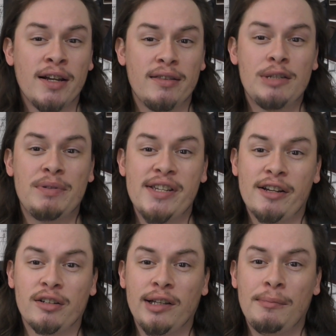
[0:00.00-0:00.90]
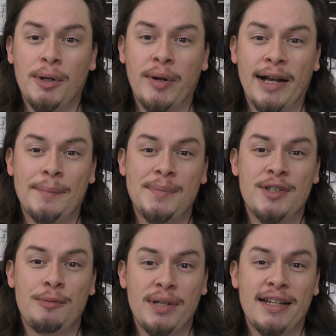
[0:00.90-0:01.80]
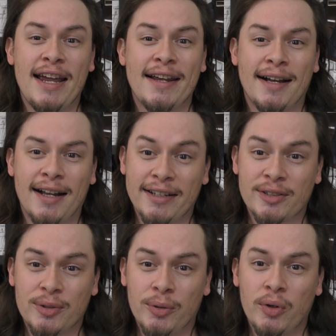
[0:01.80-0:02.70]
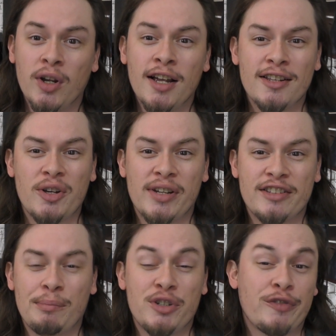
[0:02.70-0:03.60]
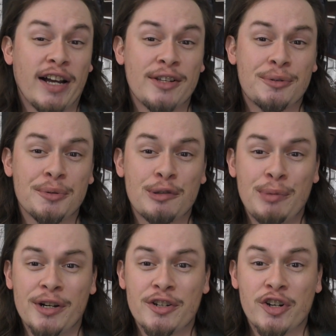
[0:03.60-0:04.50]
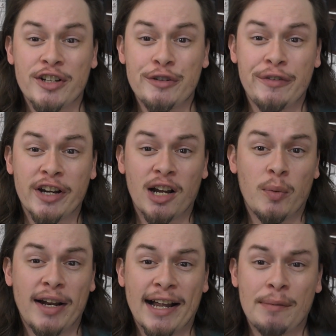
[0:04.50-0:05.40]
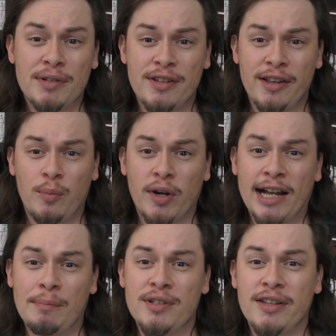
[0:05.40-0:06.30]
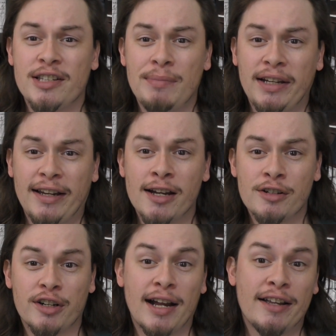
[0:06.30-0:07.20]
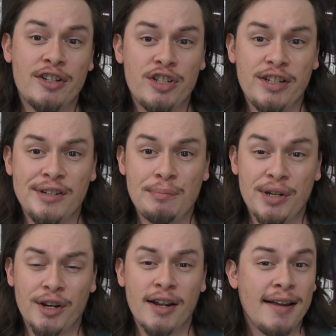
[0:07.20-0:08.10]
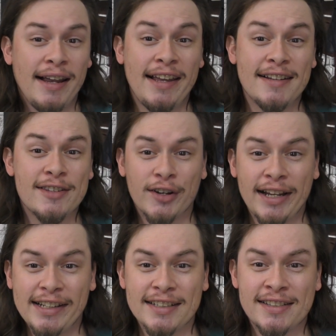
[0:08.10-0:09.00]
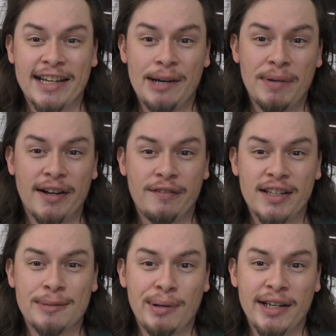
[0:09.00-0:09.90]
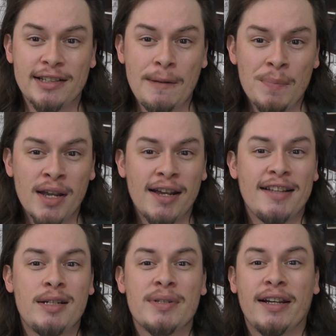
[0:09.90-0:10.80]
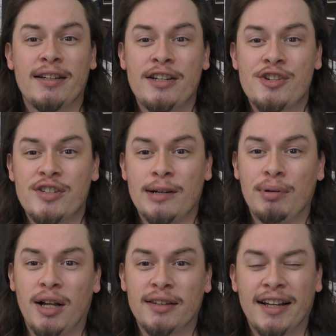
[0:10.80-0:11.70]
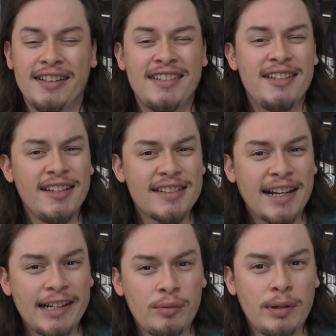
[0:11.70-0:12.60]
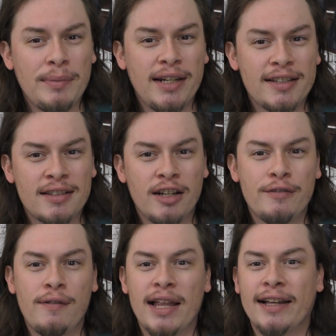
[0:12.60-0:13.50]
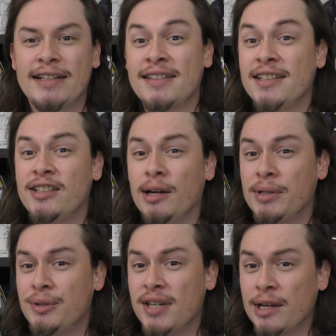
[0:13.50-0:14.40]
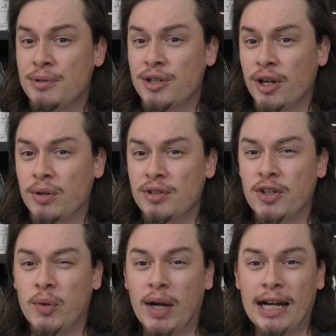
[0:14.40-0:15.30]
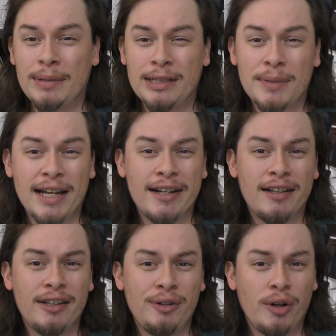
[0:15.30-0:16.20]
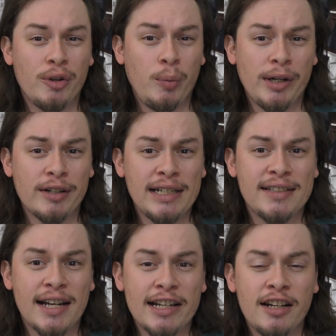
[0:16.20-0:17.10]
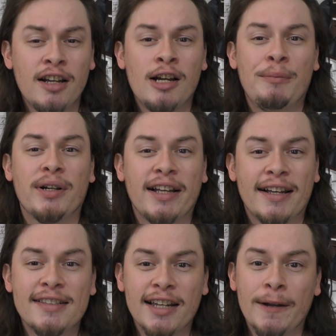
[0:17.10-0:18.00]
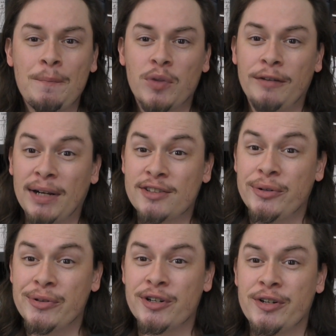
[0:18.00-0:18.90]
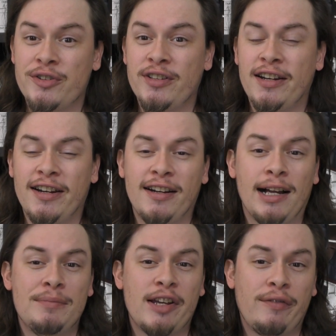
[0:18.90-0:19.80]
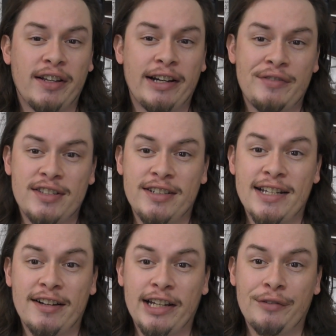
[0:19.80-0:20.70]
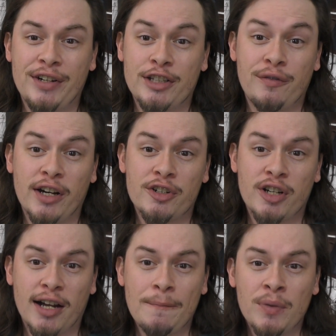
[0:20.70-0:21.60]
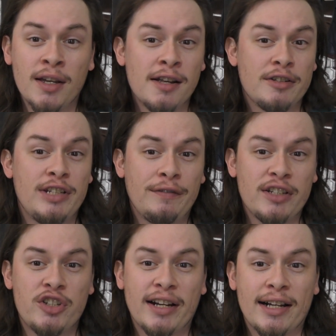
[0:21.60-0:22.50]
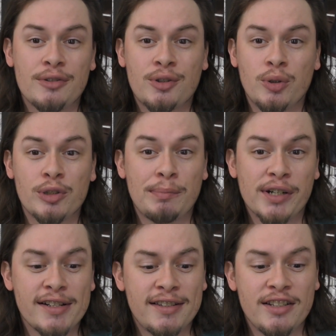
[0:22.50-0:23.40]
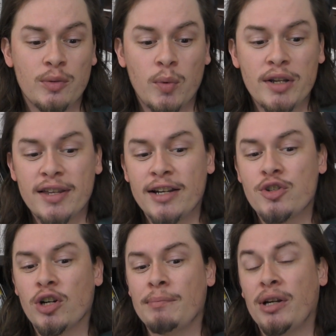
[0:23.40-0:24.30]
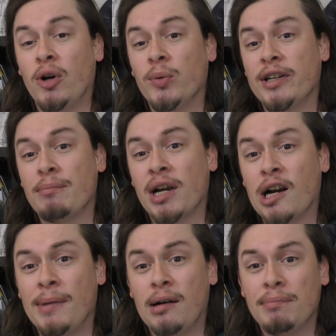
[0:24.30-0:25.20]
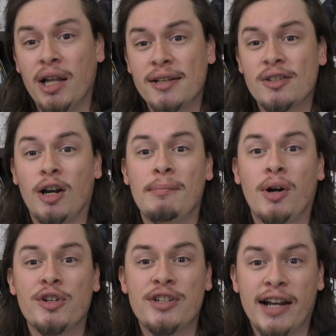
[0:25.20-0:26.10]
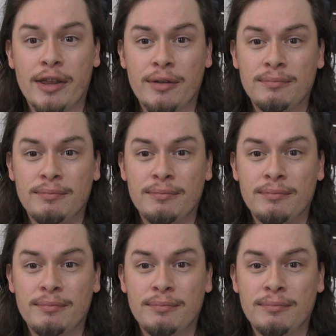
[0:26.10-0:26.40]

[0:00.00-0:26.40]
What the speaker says: This particular limbo happens to be a high school. So yes, a bunch of high school spirits are trying to figure out what happened to them, what happened to this main character, how did she end up here, and is there any escape out of this place? It seems like an interesting plot line. It does kind of reminisce of like a CW type show, so I am kind of a little on the weary side, but like I said, if my students are interested in it, I'm definitely going to have to sit down and give it its fair shot. So definitely check out School Spirits Season 1, that is dropping only to Paramount Plus on March 9th.